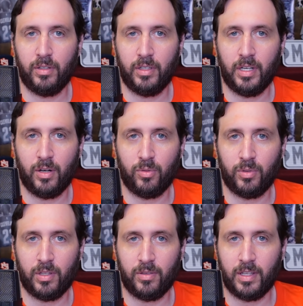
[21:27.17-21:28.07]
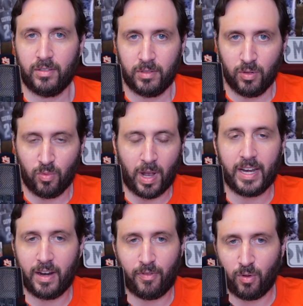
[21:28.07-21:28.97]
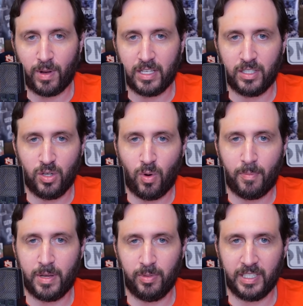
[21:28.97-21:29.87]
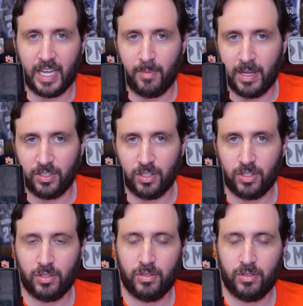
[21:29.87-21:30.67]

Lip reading: You know, you're writing it for a reason. You want people to get a message.